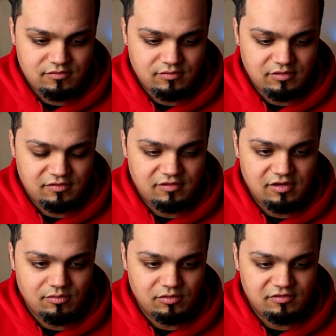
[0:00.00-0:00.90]
So let's see
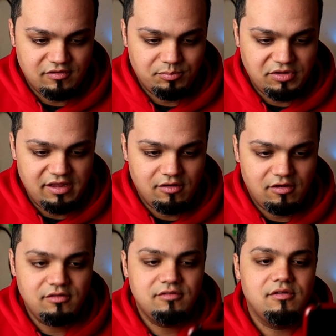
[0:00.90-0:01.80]
here. What it says play
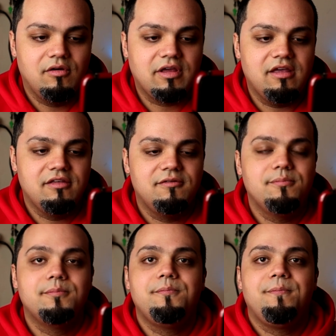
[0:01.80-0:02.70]
all? Okay.
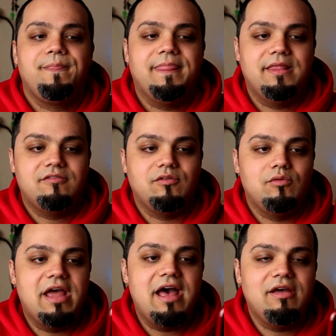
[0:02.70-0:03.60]

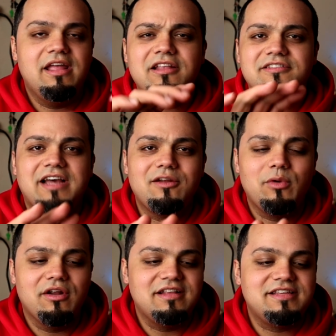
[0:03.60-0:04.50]
So now it, it's kind
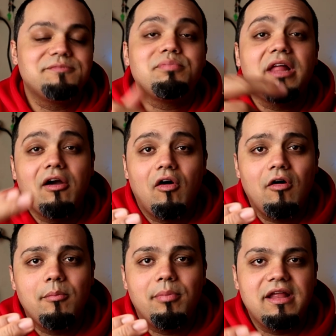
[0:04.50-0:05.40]
of weird. It says play
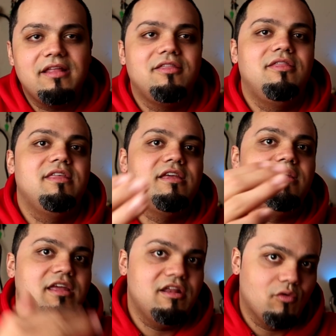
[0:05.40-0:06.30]
all, but
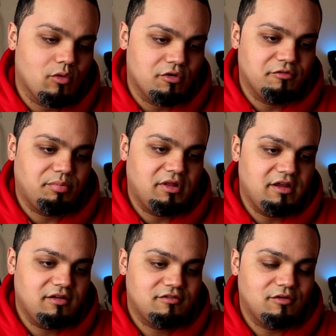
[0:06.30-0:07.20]
the in order is
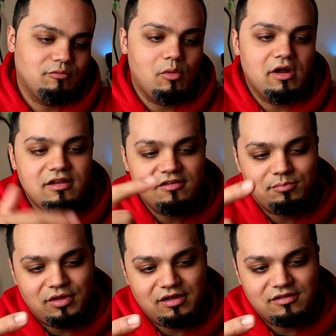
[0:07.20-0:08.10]
playing. So one is
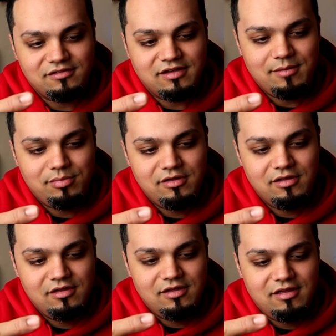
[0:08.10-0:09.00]
playing on the top,
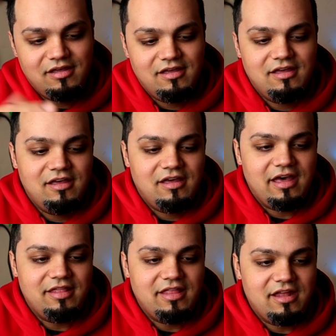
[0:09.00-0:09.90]

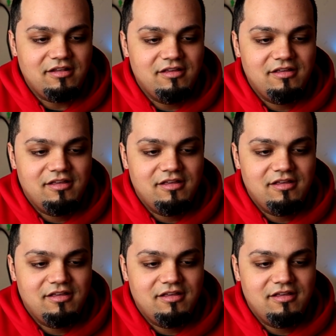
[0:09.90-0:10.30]
and then